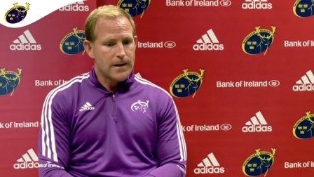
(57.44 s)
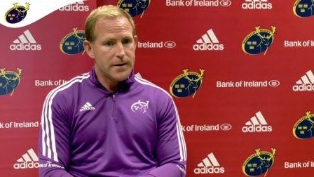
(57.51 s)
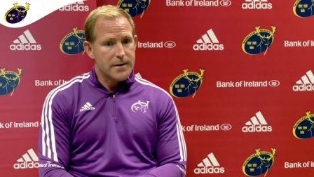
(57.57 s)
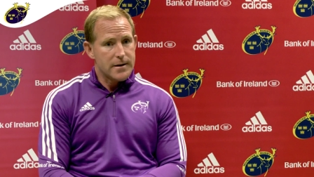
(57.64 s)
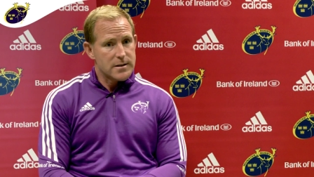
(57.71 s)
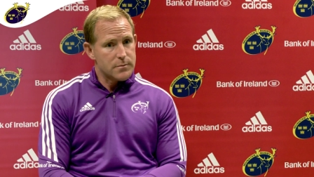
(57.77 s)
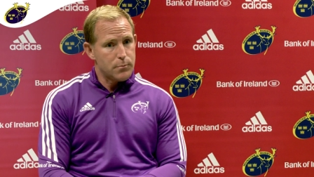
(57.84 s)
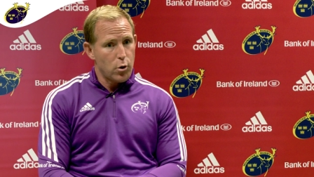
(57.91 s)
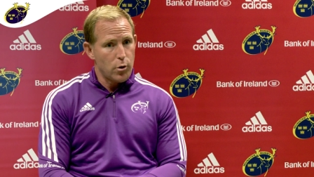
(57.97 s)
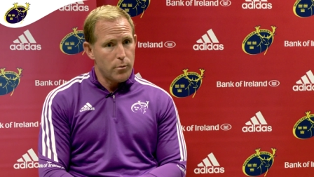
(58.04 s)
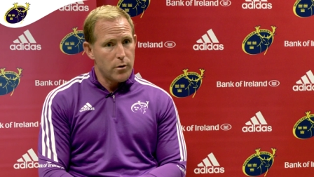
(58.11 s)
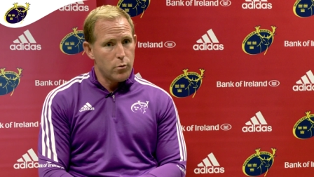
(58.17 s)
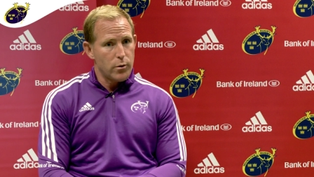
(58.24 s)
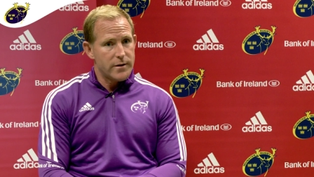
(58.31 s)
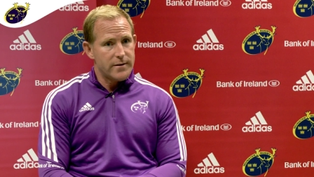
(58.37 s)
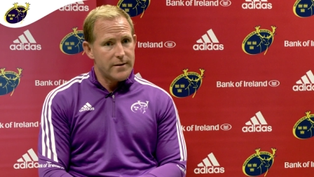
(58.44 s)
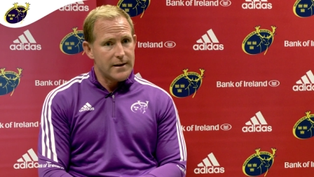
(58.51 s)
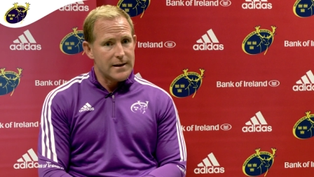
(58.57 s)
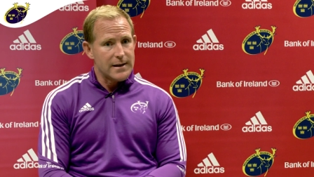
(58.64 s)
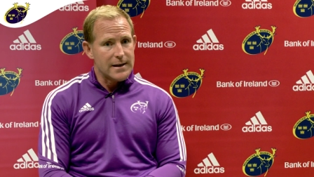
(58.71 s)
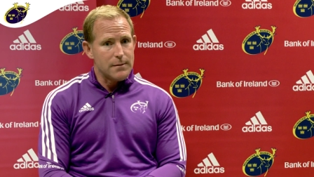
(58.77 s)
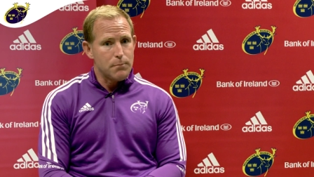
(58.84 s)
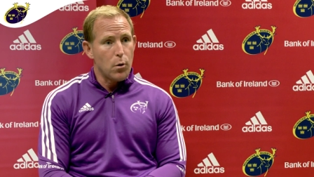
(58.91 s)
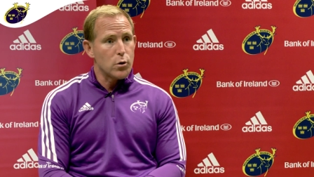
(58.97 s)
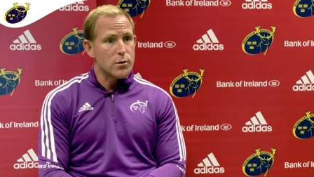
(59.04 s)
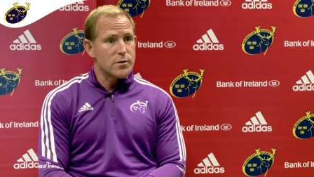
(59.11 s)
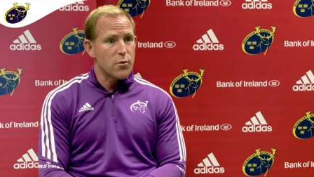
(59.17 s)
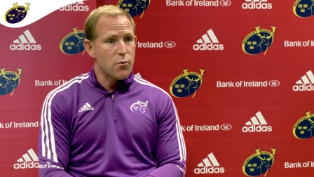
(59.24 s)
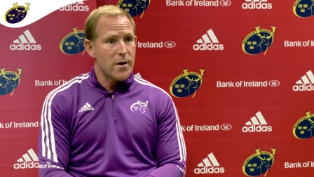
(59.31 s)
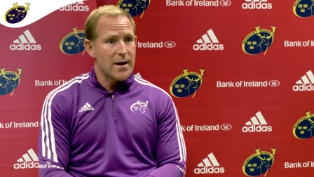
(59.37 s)
I did a small bit with the
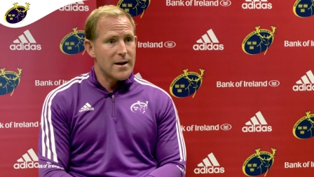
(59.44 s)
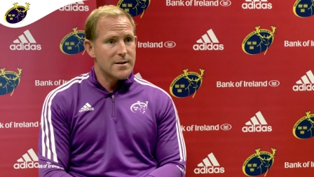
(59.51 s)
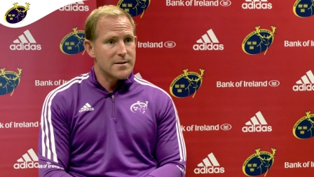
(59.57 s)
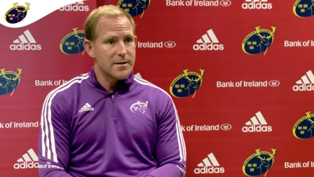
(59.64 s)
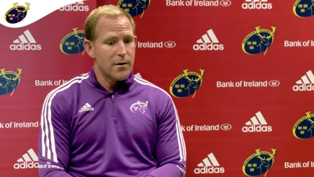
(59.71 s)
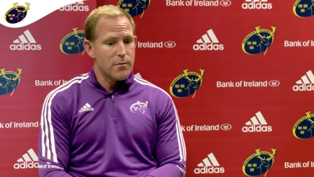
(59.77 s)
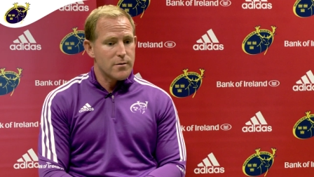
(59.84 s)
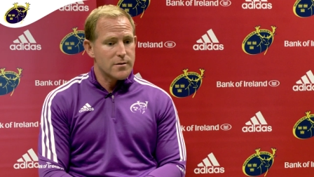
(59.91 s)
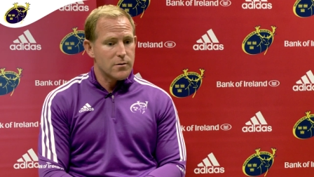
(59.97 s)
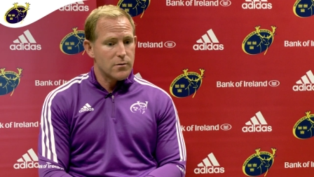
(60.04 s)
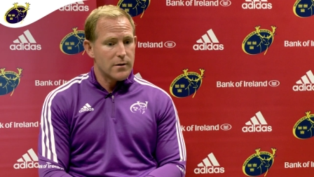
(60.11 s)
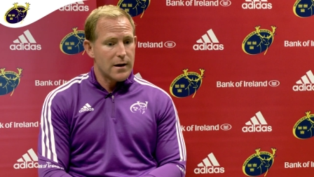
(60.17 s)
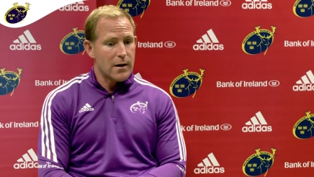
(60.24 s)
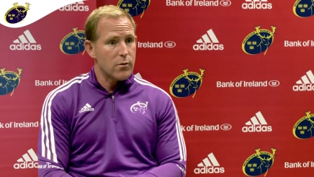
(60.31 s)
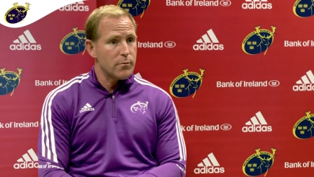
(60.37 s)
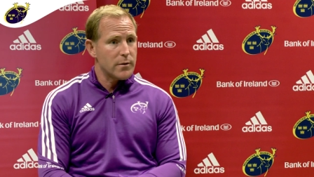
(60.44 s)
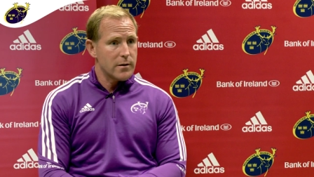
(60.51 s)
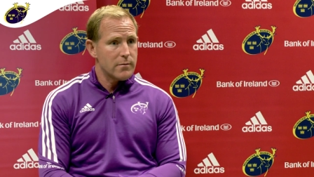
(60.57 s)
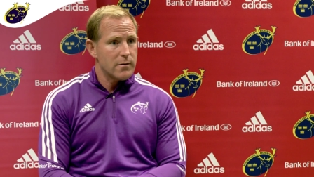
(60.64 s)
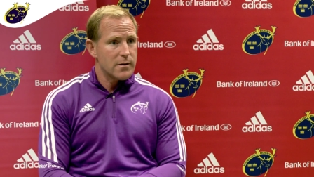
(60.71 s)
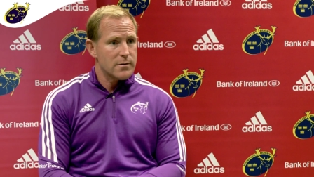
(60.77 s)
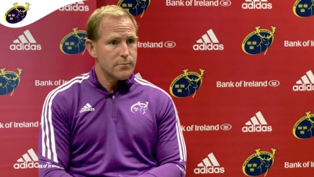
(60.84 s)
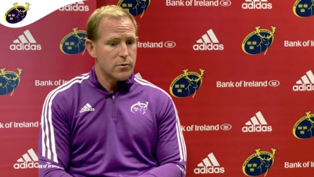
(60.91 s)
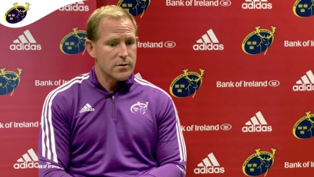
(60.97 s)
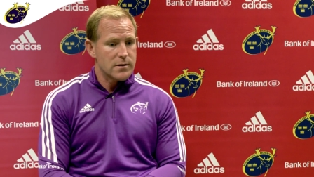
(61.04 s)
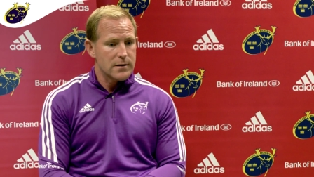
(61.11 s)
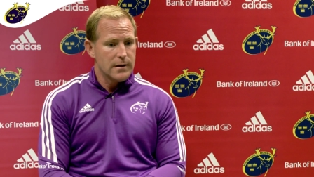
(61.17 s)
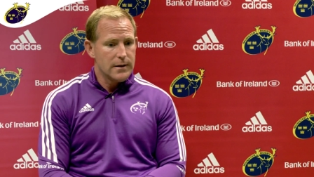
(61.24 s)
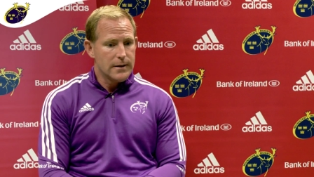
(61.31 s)
Munster A's here, so it allowed me, I suppose,